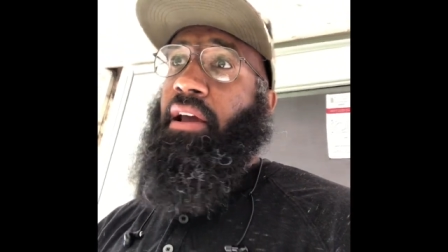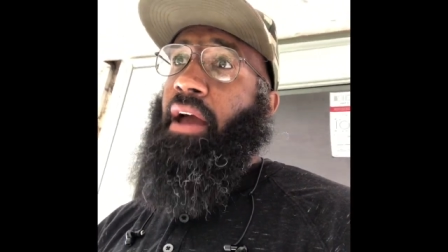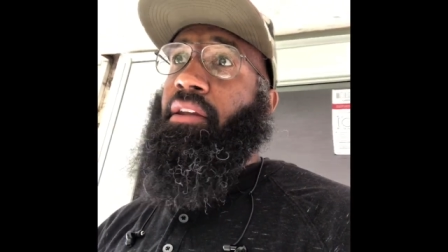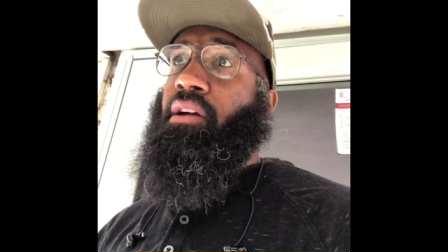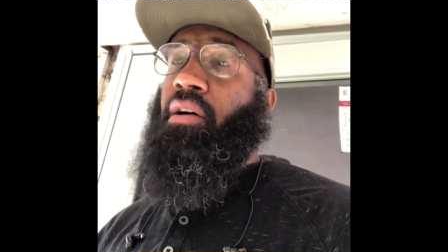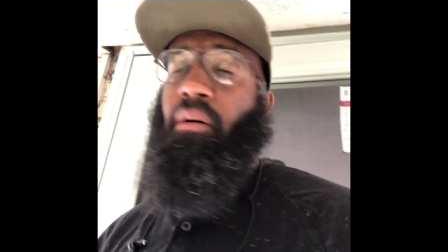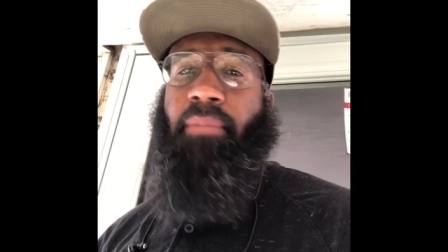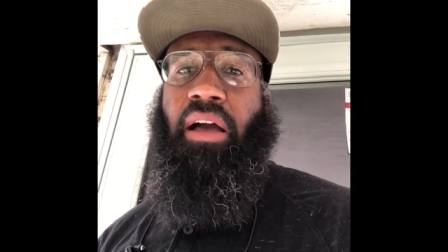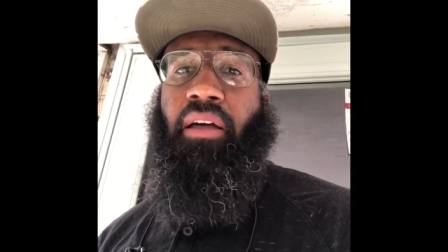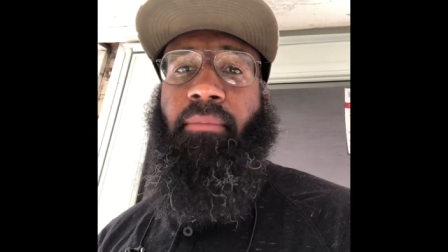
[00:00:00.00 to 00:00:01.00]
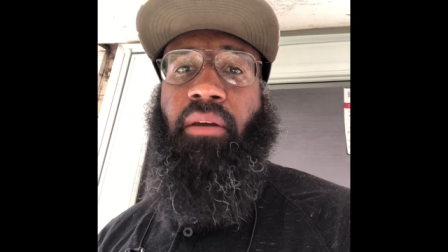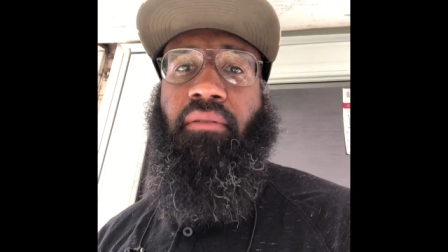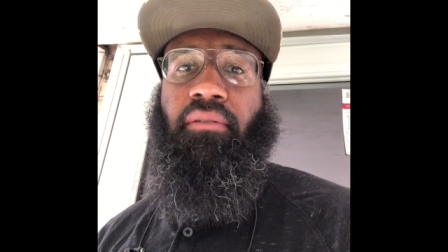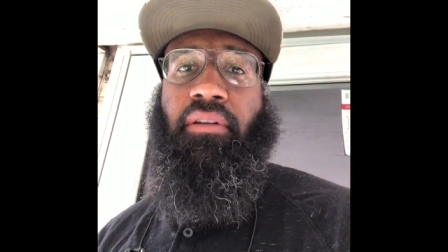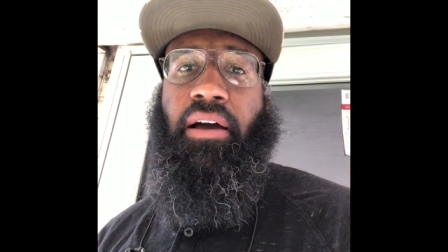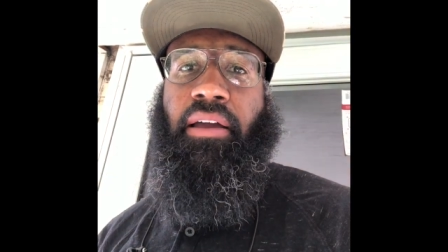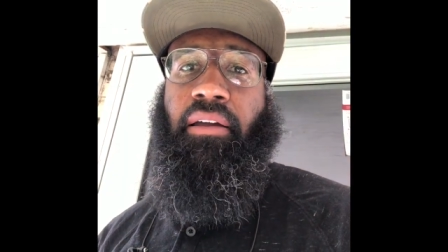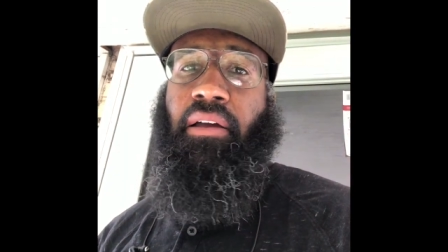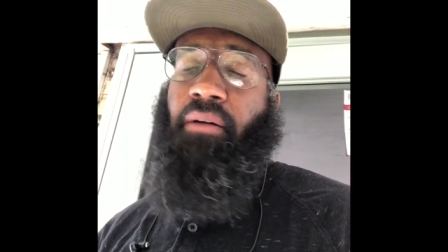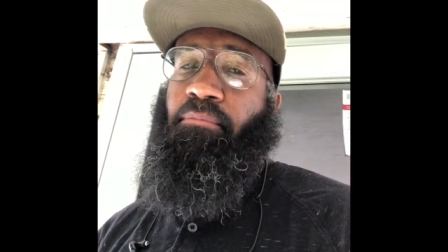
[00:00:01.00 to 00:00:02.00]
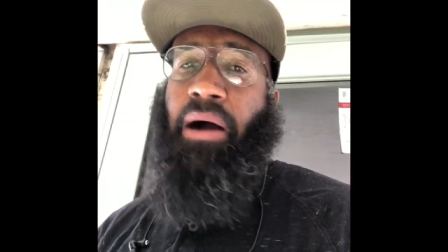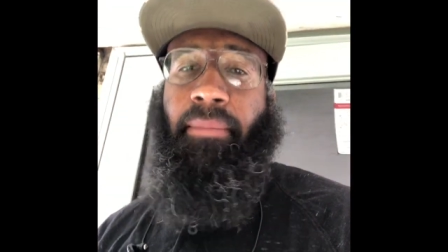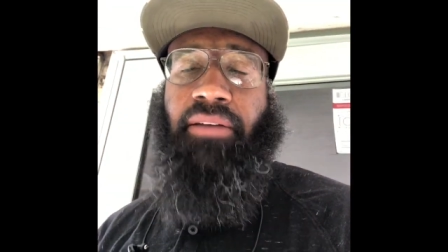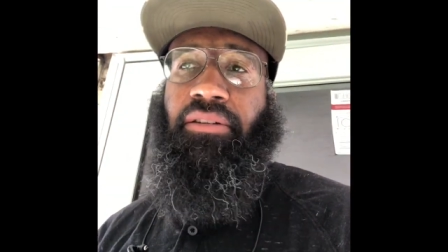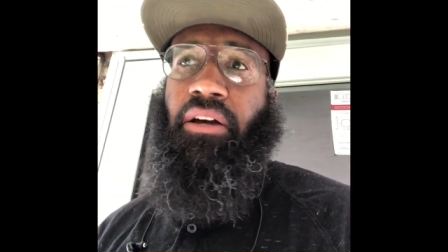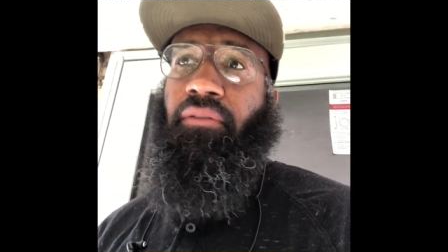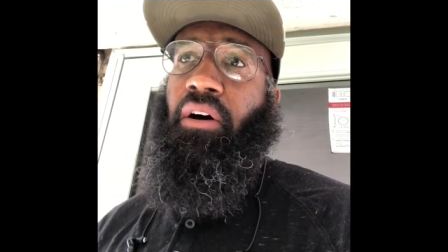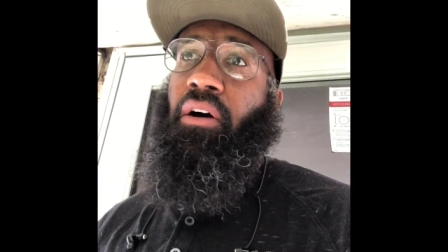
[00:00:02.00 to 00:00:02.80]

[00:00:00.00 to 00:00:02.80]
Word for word: Had to come back in the middle of the night by myself,